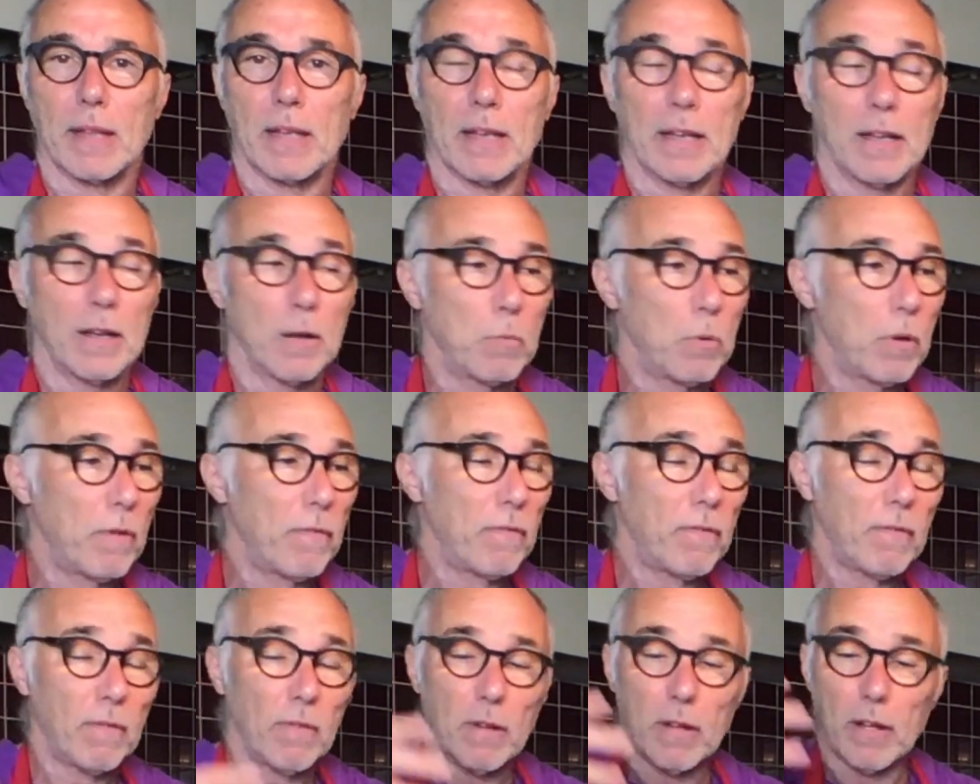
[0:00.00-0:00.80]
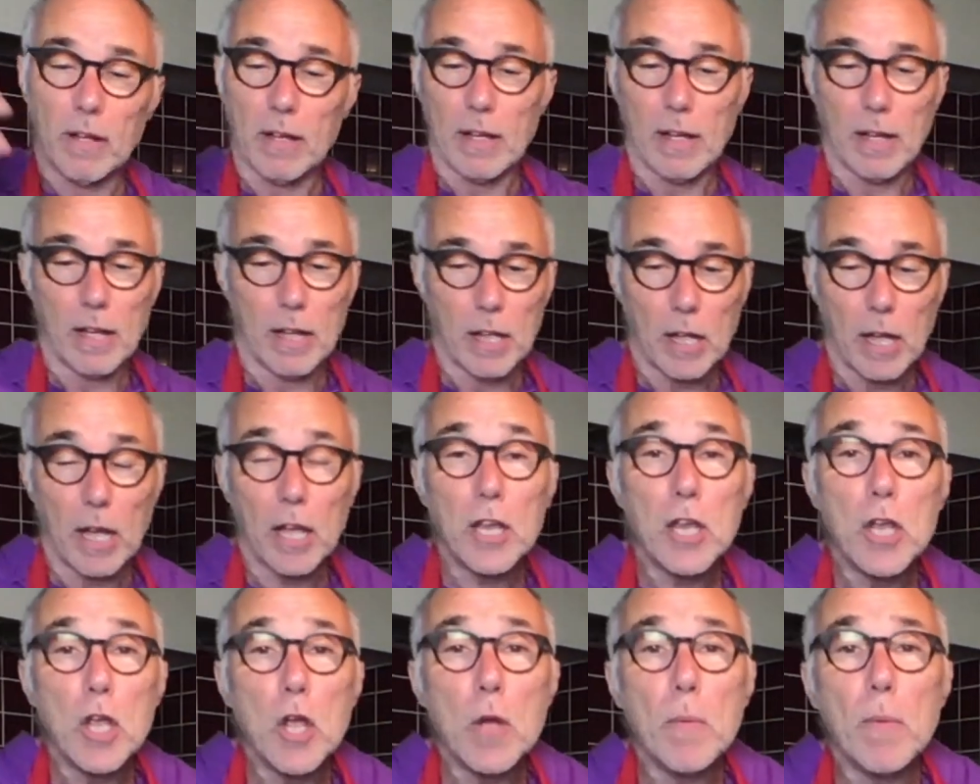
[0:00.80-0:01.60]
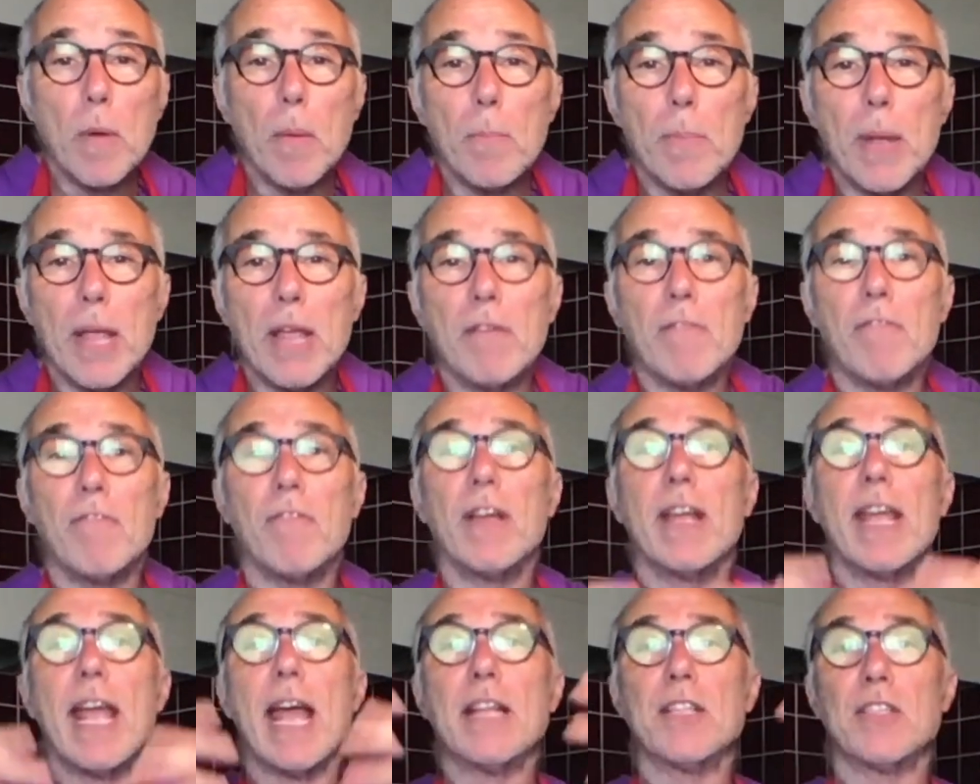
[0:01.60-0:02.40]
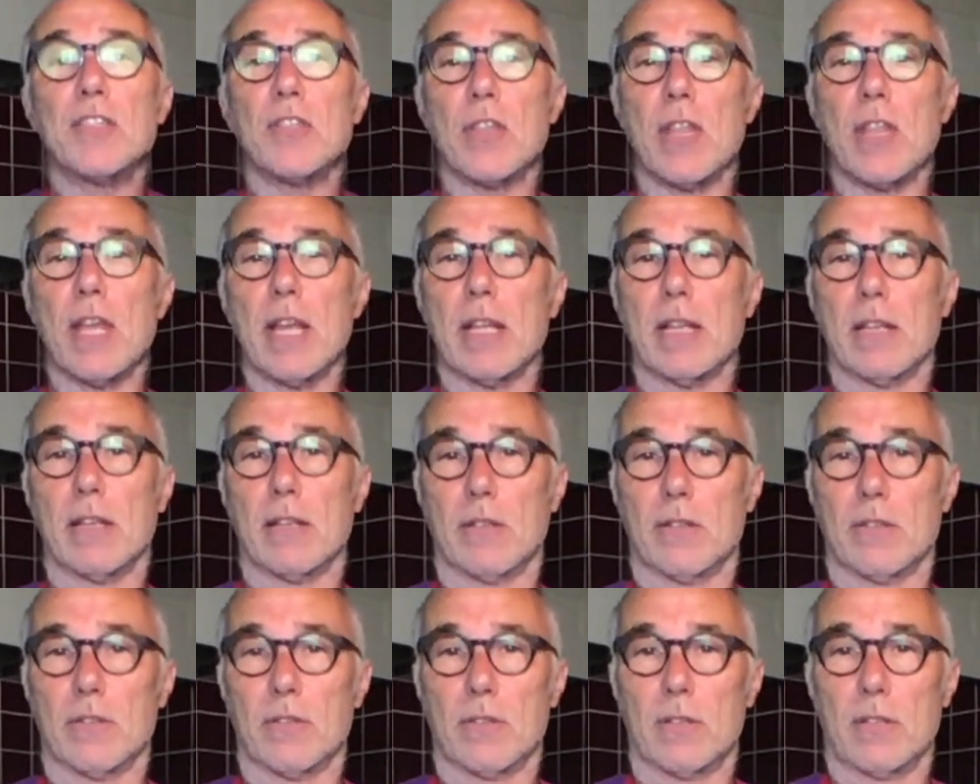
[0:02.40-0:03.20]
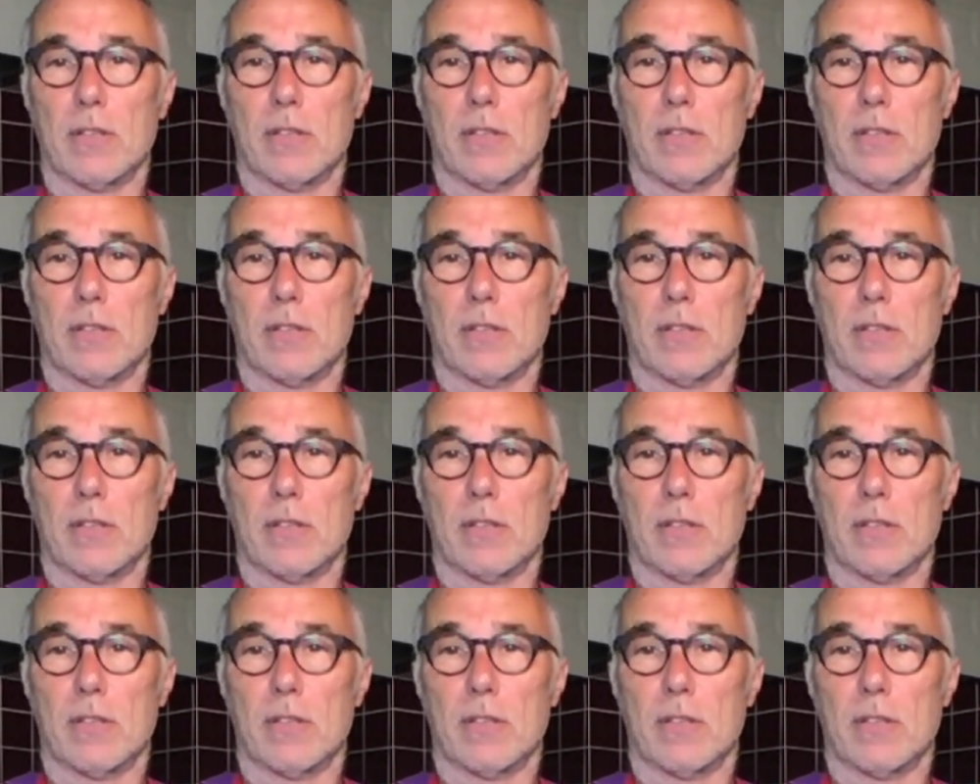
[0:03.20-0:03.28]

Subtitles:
If a human being forgets things,